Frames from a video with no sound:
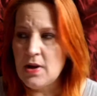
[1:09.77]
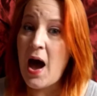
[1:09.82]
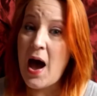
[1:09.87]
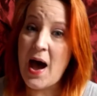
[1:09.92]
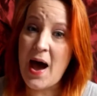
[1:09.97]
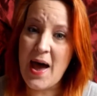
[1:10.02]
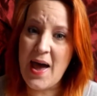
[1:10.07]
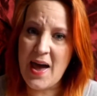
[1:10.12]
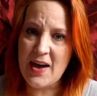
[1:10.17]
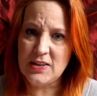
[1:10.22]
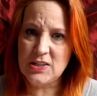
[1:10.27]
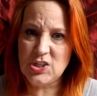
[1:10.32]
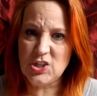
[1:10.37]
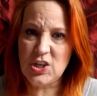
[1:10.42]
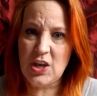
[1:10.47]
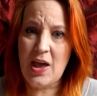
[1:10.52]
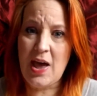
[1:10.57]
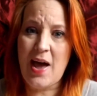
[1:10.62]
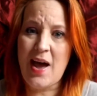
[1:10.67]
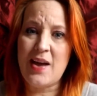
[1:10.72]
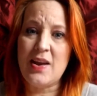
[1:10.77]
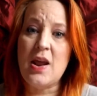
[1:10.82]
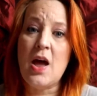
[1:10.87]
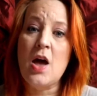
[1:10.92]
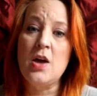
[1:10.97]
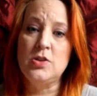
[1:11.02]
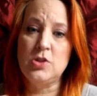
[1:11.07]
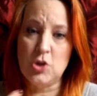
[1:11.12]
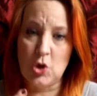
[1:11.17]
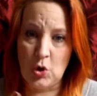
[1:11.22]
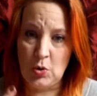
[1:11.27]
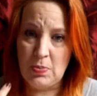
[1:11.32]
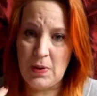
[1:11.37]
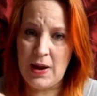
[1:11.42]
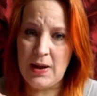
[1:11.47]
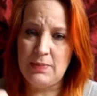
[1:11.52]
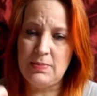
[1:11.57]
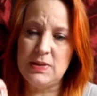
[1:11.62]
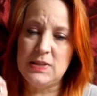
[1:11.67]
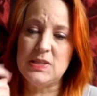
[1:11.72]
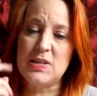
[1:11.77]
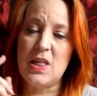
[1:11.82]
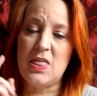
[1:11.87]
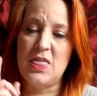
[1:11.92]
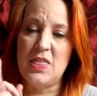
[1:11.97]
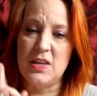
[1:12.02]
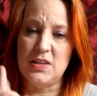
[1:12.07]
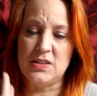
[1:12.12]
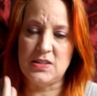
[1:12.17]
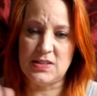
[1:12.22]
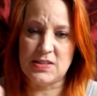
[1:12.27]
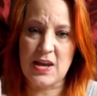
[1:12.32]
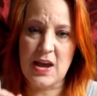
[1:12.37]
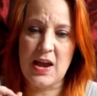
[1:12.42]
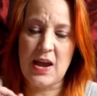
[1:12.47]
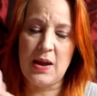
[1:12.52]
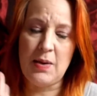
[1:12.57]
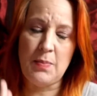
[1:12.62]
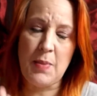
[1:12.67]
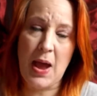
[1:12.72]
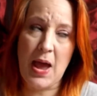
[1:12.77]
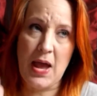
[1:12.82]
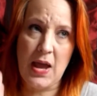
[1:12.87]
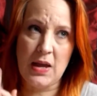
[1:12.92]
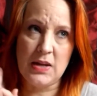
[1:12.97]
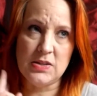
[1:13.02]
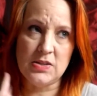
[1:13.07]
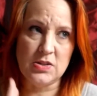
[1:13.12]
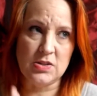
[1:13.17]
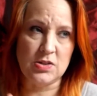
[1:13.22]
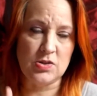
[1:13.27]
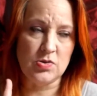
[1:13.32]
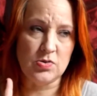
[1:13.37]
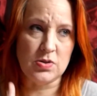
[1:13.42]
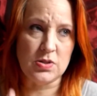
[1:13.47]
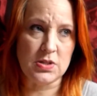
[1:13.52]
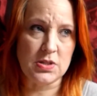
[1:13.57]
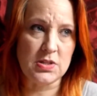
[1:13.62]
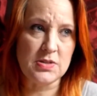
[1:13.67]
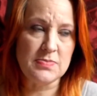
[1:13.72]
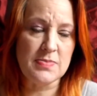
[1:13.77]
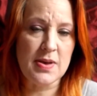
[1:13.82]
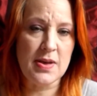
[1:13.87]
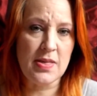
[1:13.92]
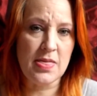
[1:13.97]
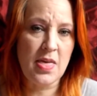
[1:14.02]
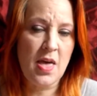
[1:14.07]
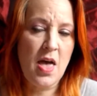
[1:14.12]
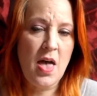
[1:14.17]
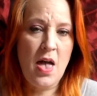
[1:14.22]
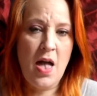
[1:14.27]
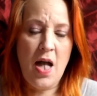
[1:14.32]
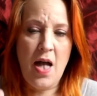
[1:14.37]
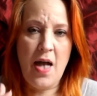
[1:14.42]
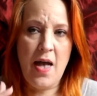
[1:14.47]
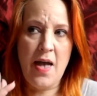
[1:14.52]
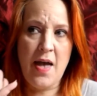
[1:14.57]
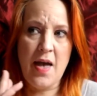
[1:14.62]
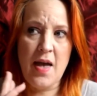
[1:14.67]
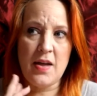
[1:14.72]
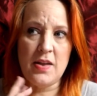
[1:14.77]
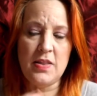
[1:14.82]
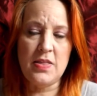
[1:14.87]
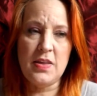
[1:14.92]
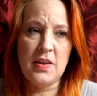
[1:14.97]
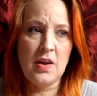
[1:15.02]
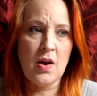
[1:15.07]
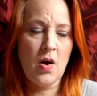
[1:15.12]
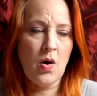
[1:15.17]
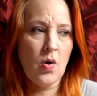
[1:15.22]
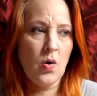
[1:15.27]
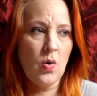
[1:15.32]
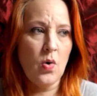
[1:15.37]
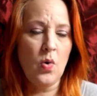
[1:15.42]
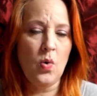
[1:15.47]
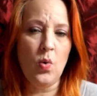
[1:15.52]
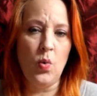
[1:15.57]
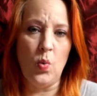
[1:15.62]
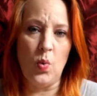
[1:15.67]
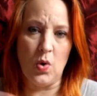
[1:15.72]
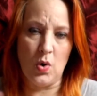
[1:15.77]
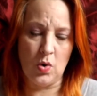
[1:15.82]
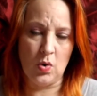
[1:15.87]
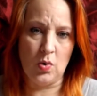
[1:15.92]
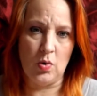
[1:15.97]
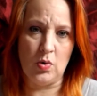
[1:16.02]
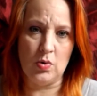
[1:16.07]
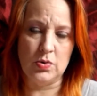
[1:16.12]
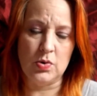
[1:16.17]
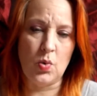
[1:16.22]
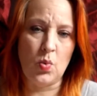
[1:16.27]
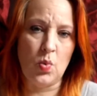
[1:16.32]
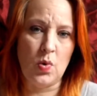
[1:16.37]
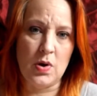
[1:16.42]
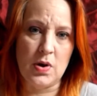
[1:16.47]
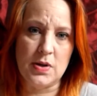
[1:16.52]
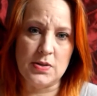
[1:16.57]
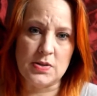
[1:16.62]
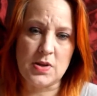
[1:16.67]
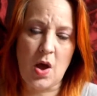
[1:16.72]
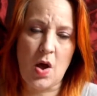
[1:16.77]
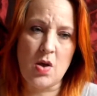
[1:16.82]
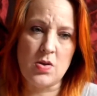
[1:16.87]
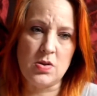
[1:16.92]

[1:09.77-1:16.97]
I actually had two babies the same age as Susan Smith, and the whole world was